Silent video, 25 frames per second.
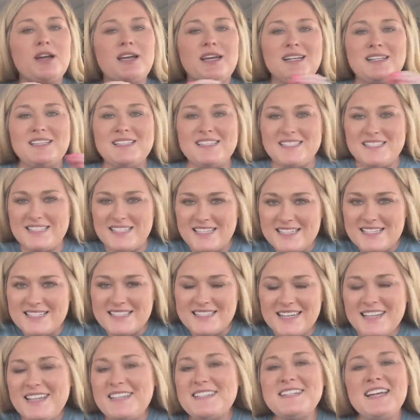
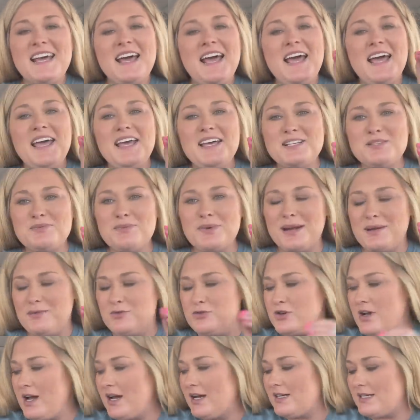consistent is what I'm
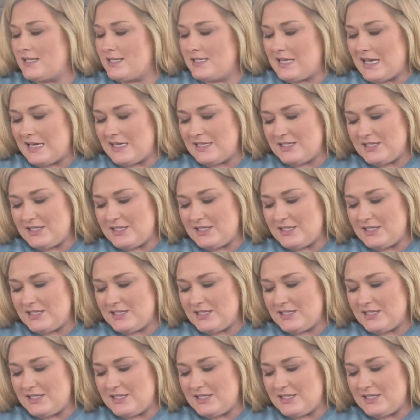trying to say.